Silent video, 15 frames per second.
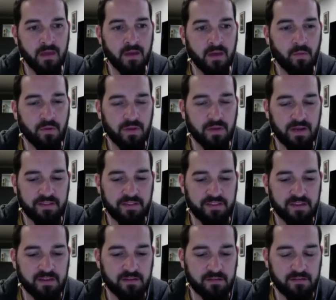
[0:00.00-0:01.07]
well, and
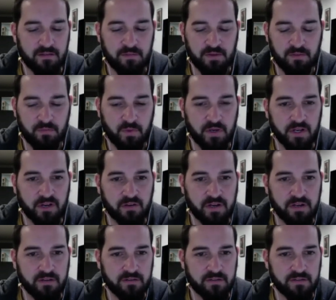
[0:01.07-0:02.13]
I mean, what a
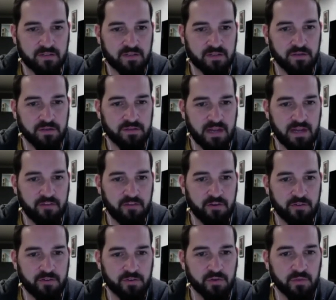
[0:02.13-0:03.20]
great skill to have in
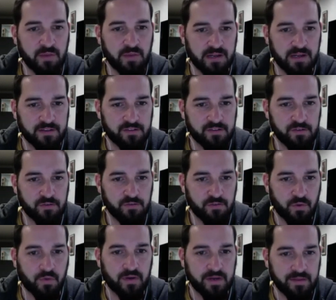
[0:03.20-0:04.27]
your toolbox too
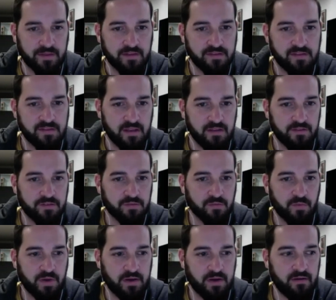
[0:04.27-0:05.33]
during these days
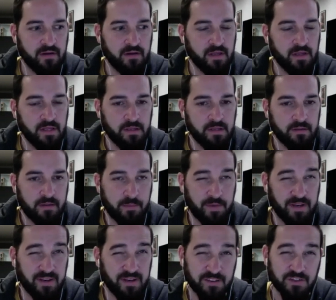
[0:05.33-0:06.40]
where, I
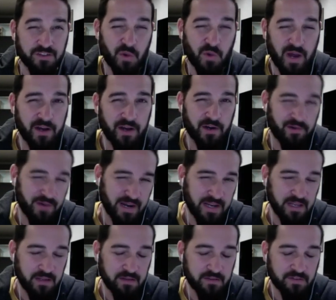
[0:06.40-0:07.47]
mean, it is quiet already.